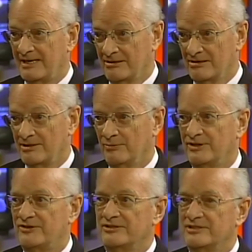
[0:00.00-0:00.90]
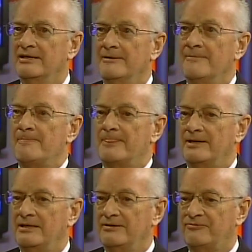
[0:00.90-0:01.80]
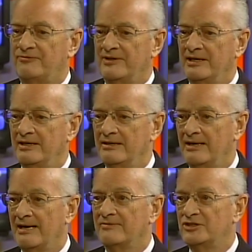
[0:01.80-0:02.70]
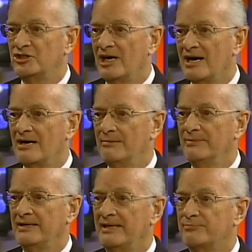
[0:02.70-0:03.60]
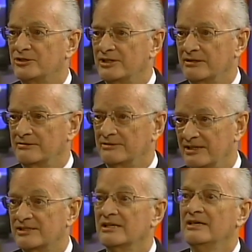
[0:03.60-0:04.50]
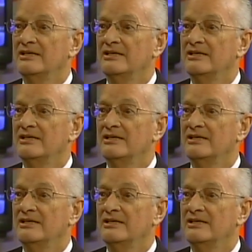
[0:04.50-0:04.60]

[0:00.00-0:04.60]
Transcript: Tag on to what you're saying. If they have a job in that particular bus,